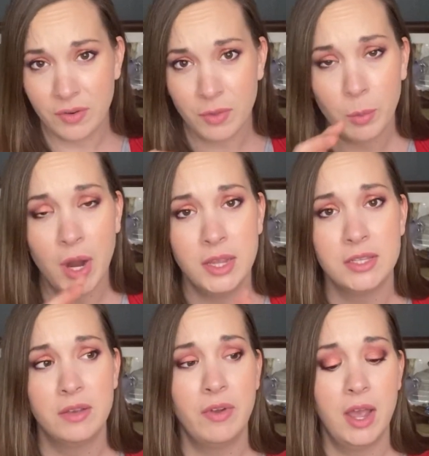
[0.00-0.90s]
of the
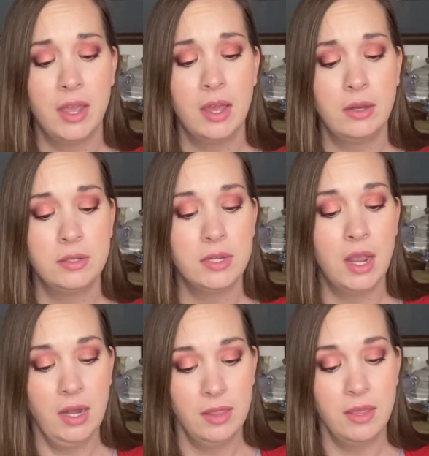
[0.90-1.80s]
price of high-end,
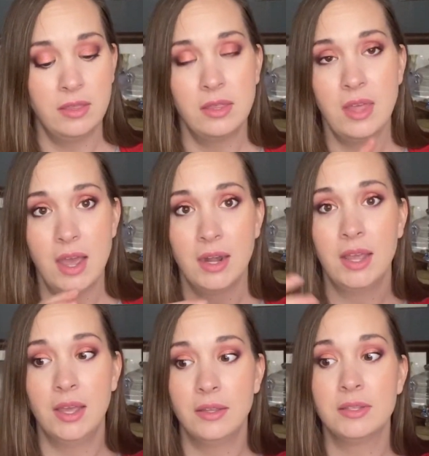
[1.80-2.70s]
and I think that that
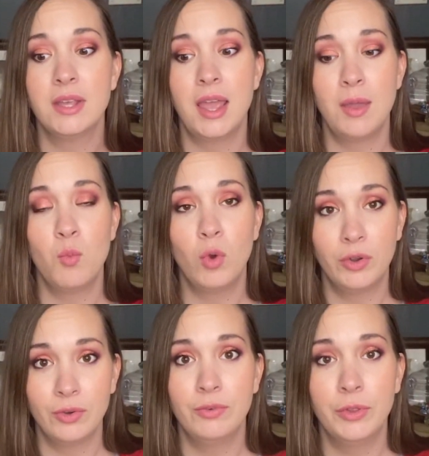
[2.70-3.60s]
is a
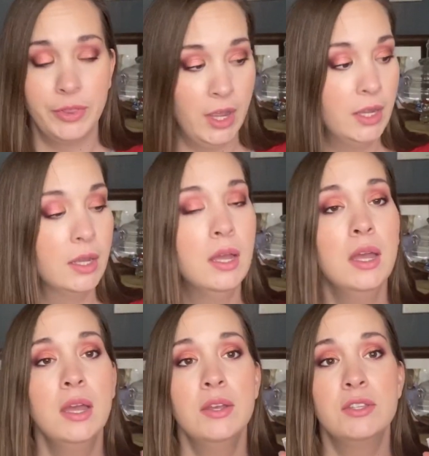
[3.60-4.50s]
wonderful thing.
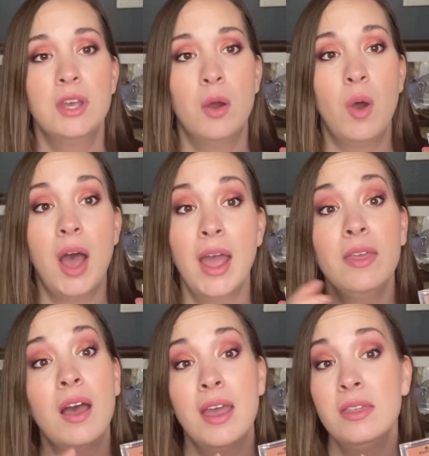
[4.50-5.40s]
So
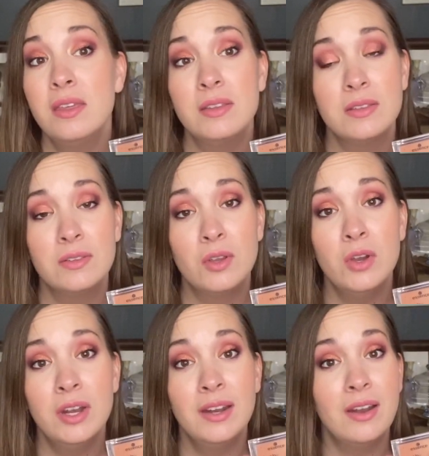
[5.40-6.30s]
I think this is
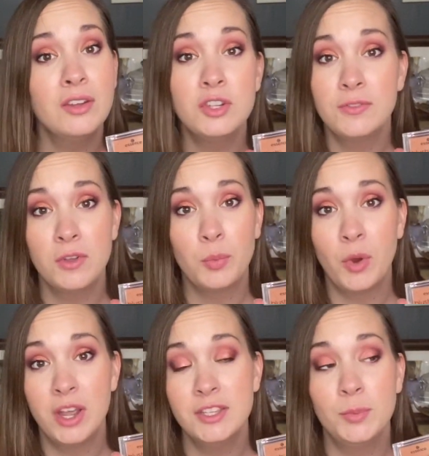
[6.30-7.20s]
good, not just for the
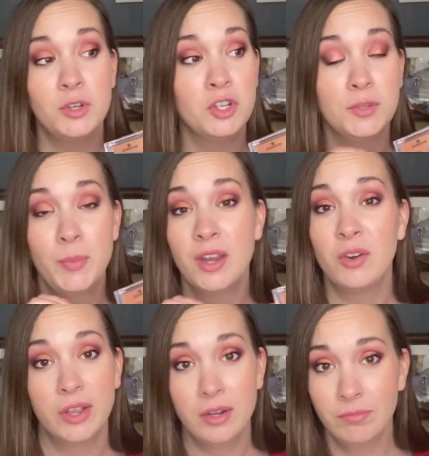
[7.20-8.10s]
price, but just
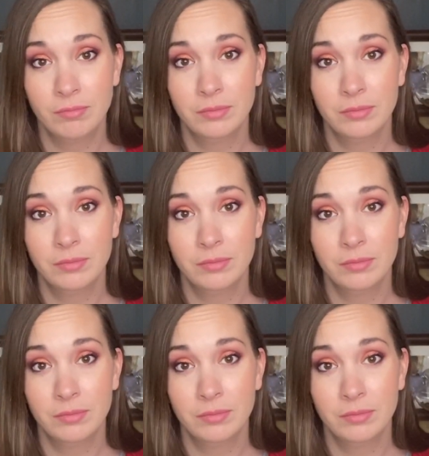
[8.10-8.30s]
period.